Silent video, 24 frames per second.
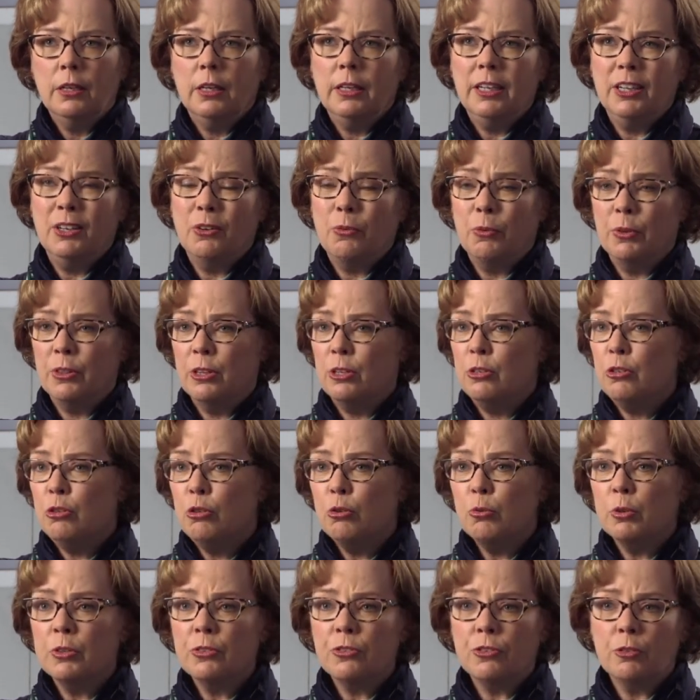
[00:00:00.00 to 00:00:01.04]
what the
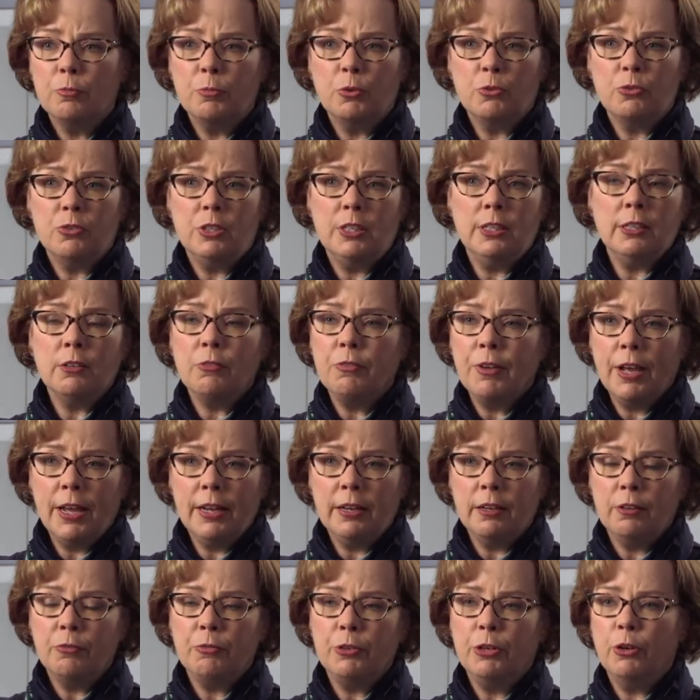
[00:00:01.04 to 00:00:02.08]
newest, the most
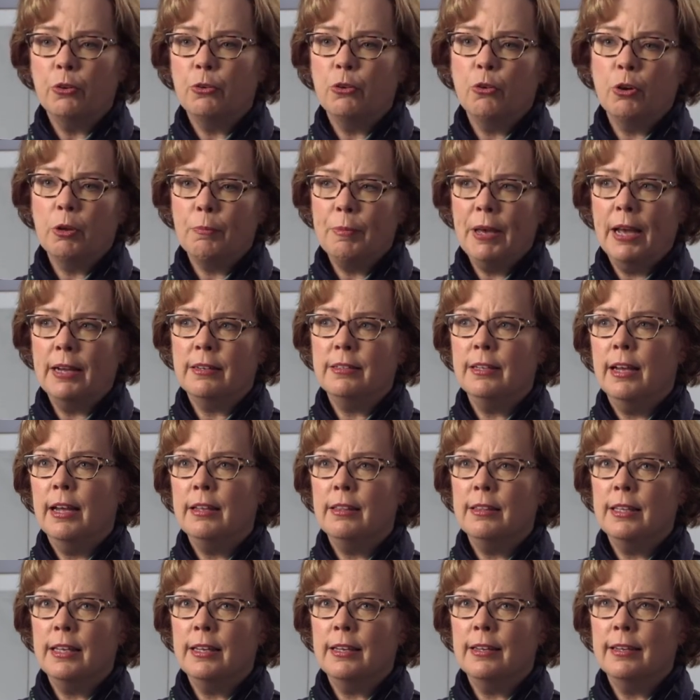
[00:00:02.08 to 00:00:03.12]
innovative, going back to, I
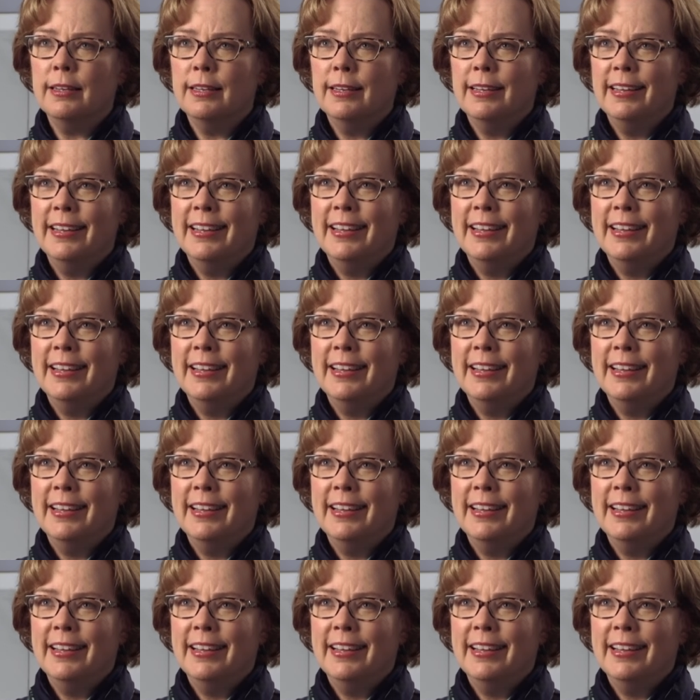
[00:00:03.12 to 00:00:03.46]
think,